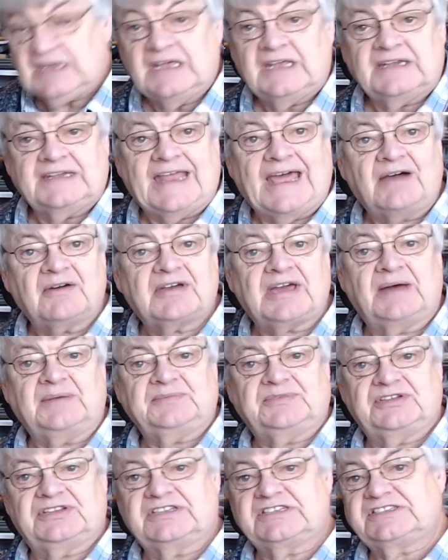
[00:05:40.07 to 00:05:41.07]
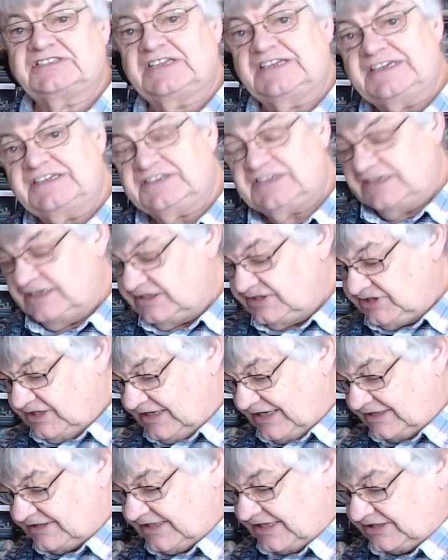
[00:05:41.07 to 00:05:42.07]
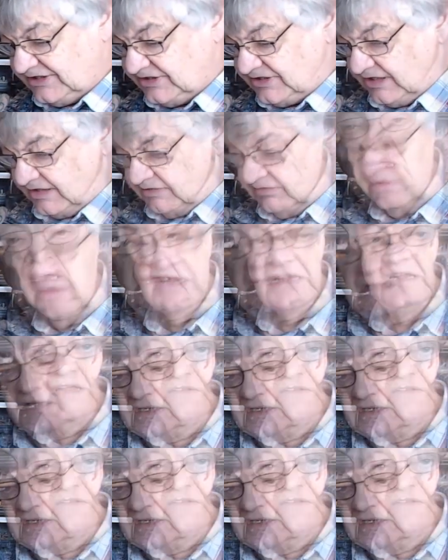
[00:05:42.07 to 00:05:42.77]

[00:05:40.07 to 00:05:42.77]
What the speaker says: Now come to the CTCSS tone.